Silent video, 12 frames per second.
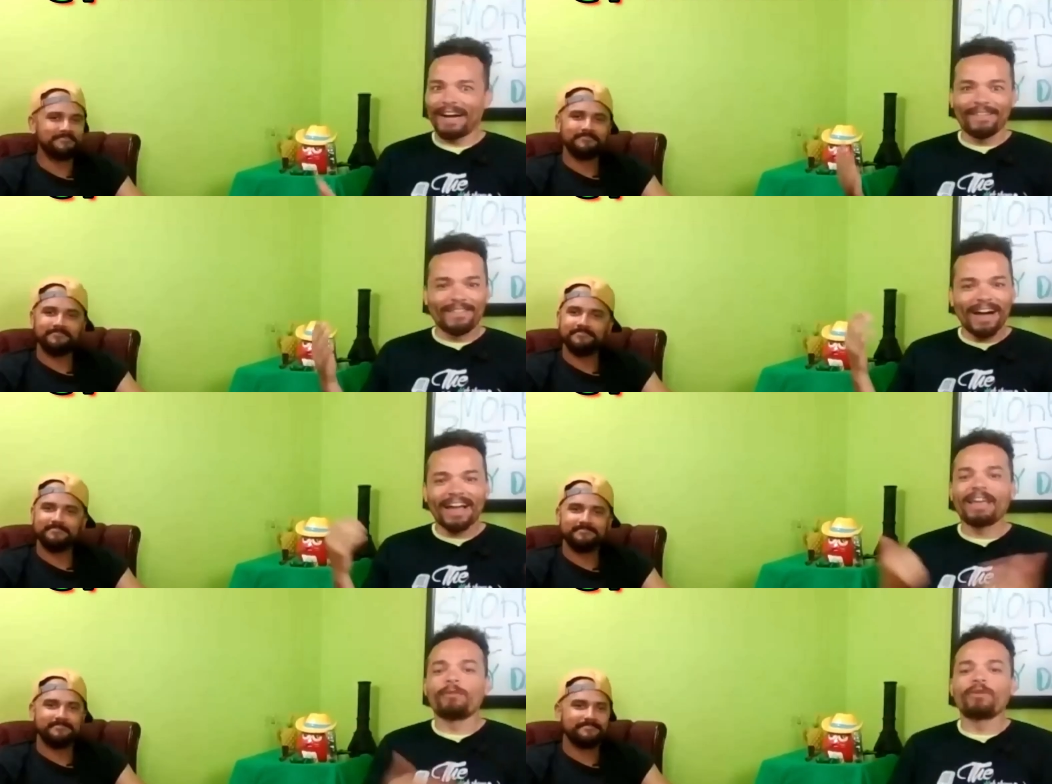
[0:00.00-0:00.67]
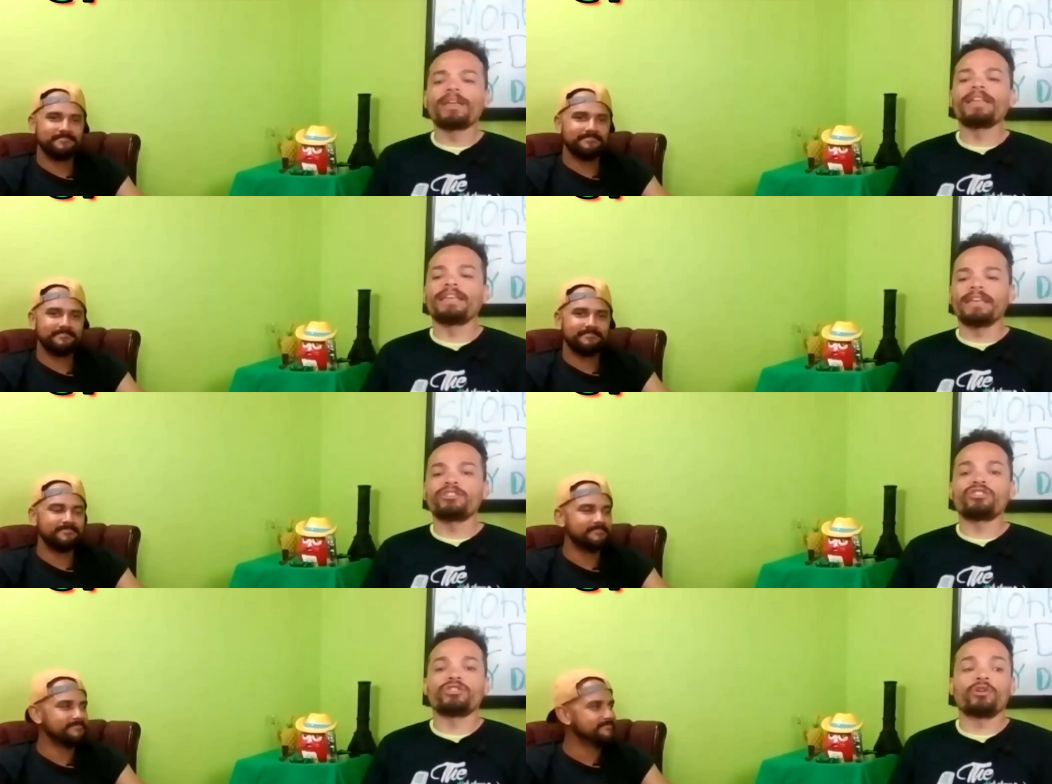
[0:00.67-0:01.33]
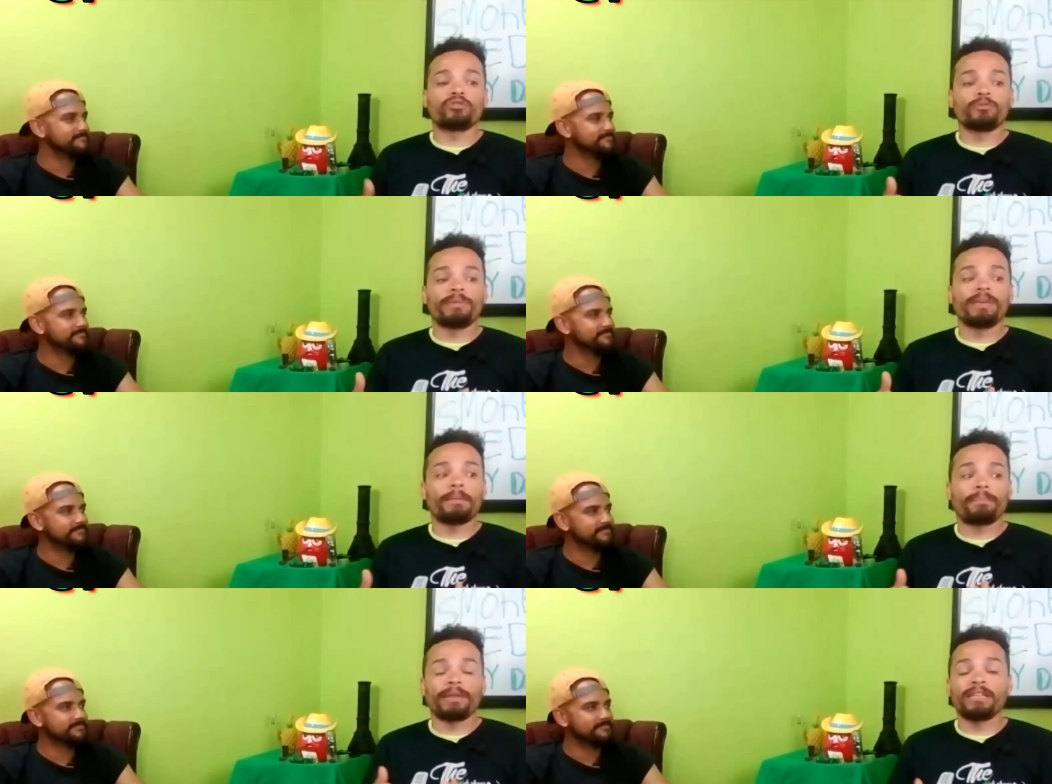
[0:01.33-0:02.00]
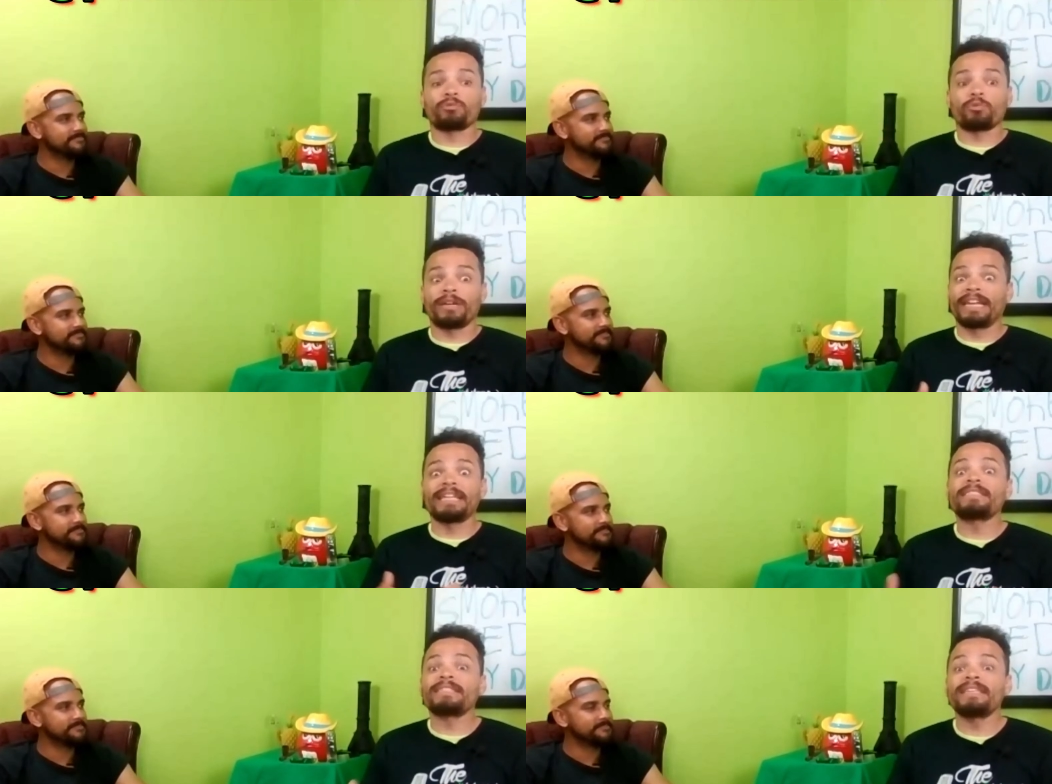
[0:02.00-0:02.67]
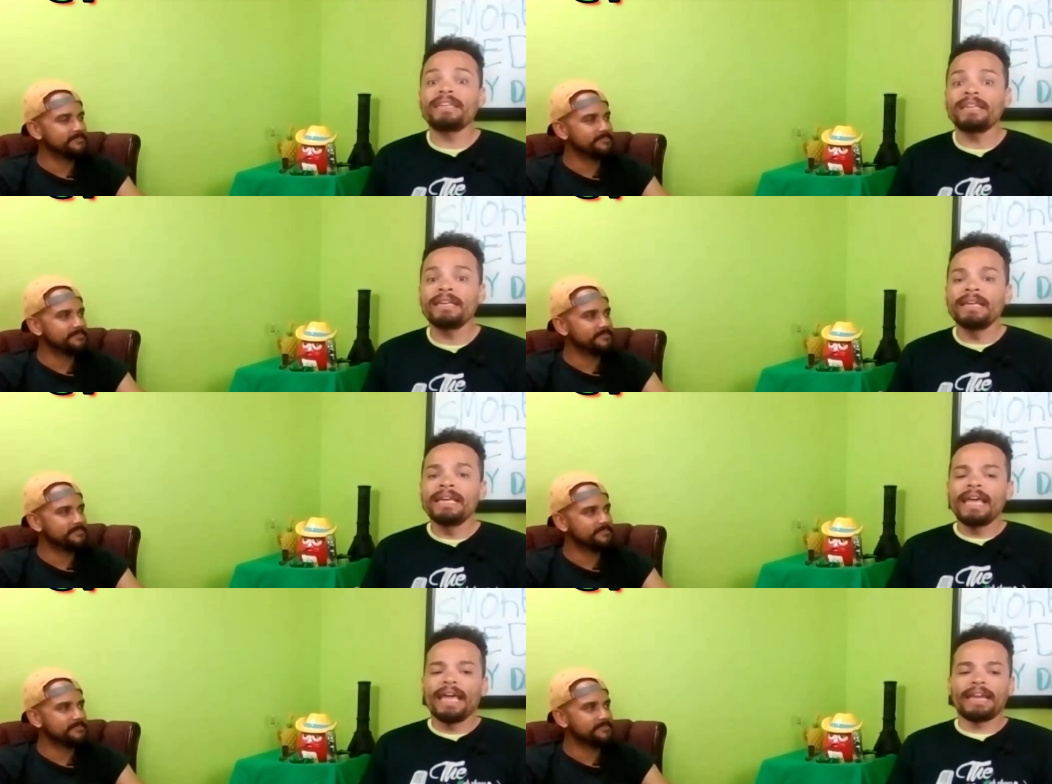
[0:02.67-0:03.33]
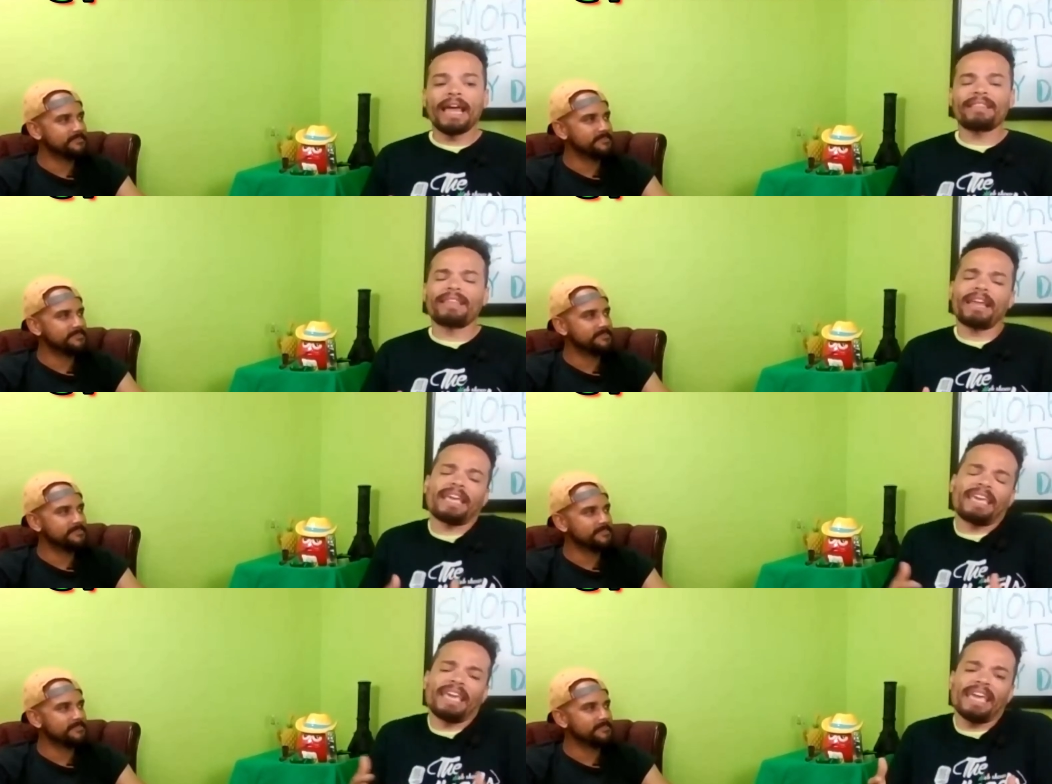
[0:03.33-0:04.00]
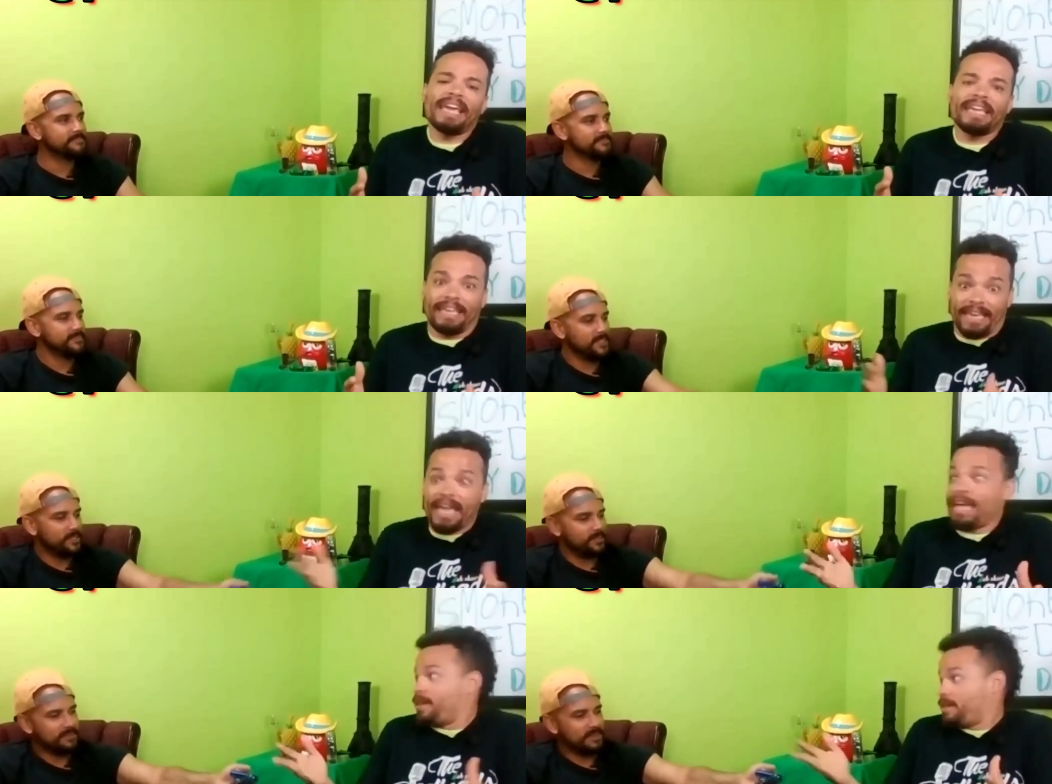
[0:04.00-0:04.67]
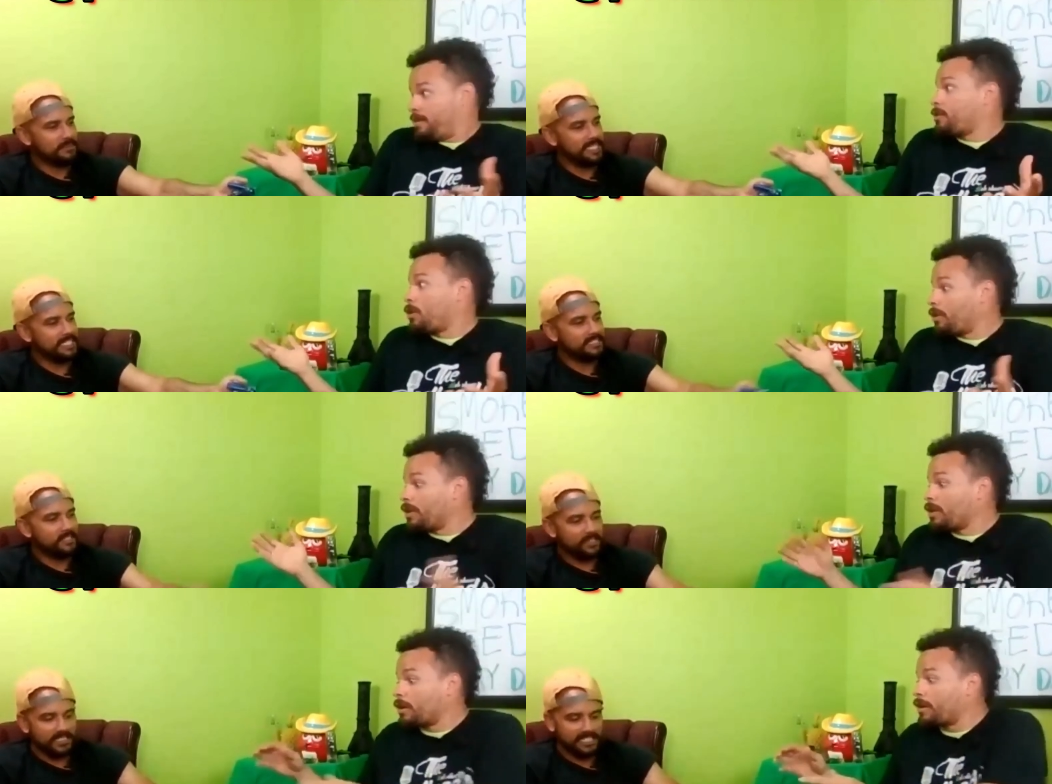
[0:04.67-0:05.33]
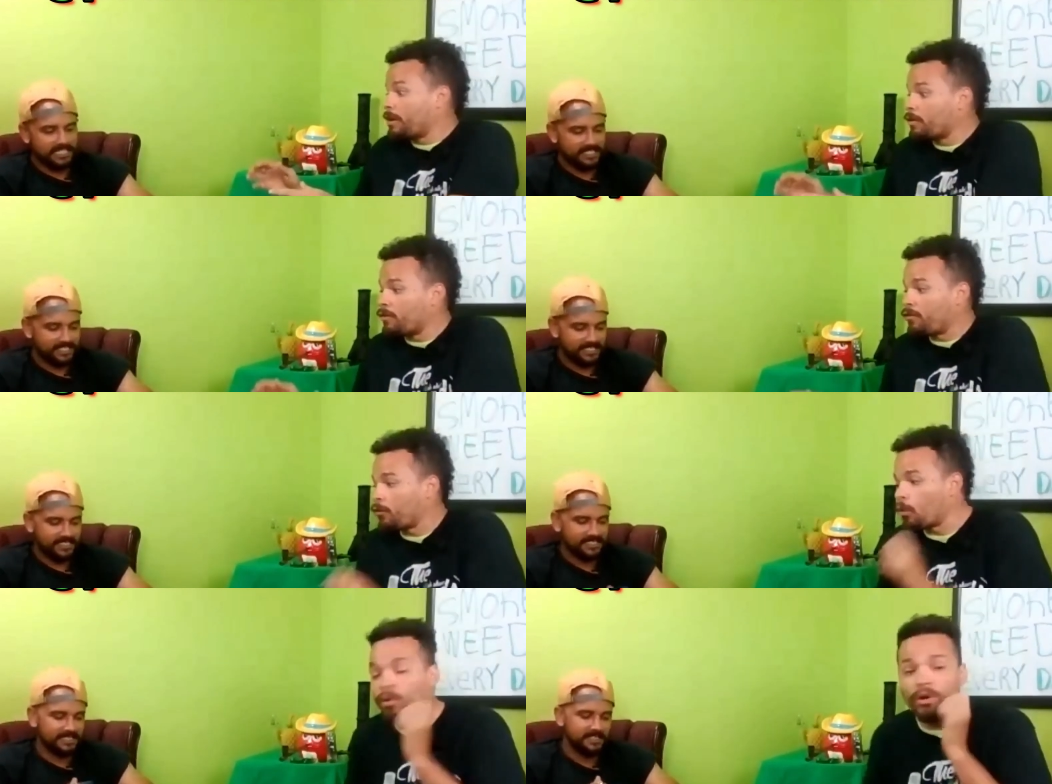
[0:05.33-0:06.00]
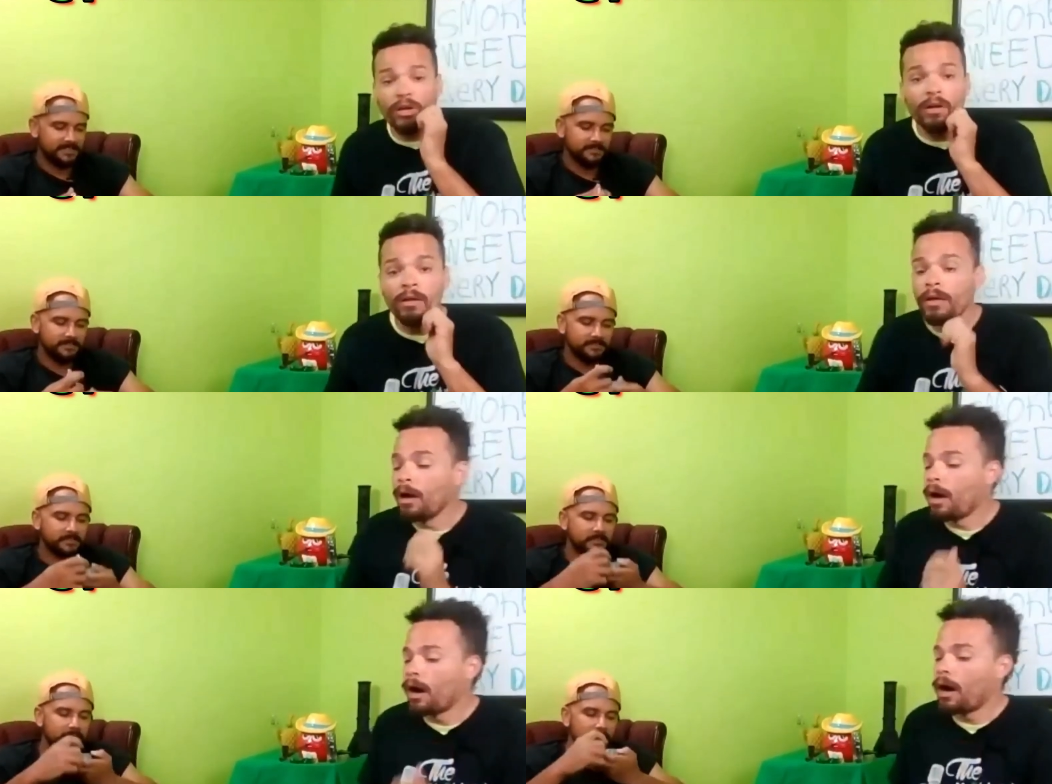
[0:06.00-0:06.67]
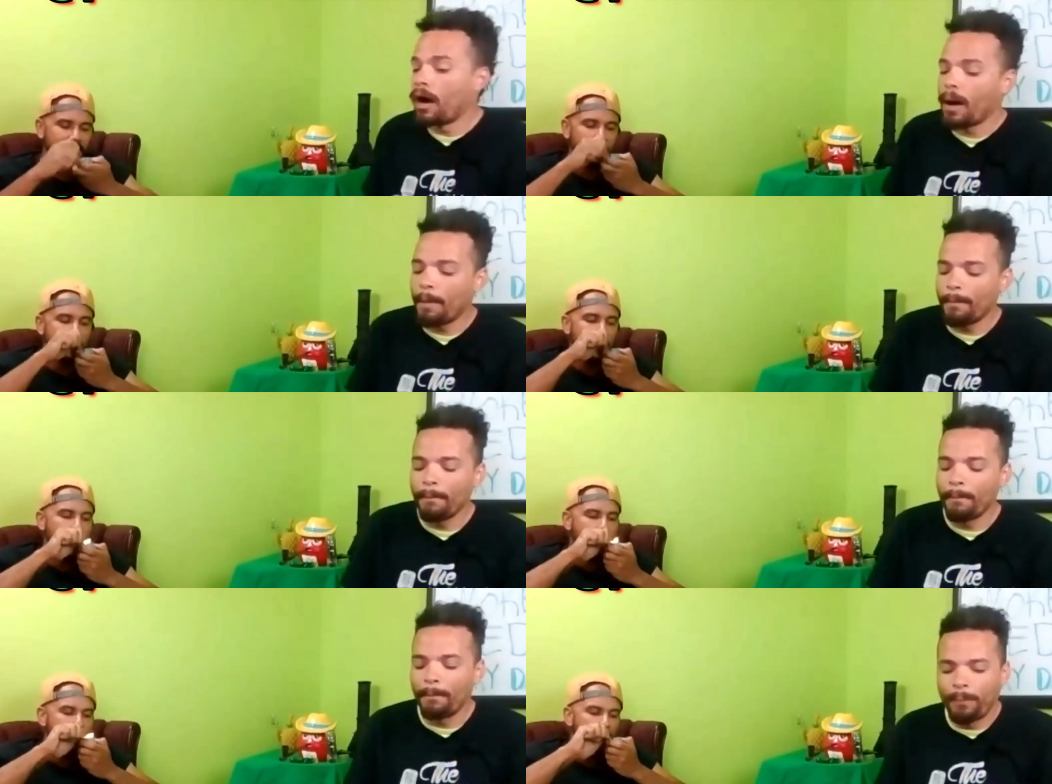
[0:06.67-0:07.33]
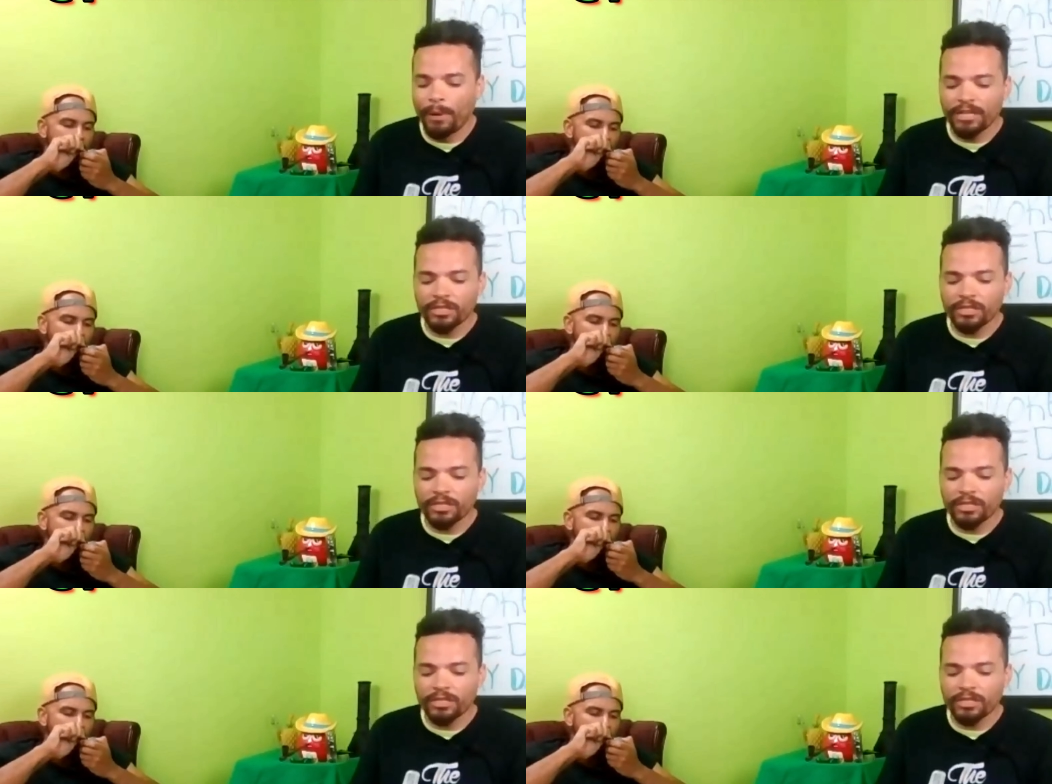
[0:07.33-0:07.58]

Speaker 1: on, it really is. You know, to be in a place where it isn't, and not that I can't get, you know, here okay. here in Florida. Uh, but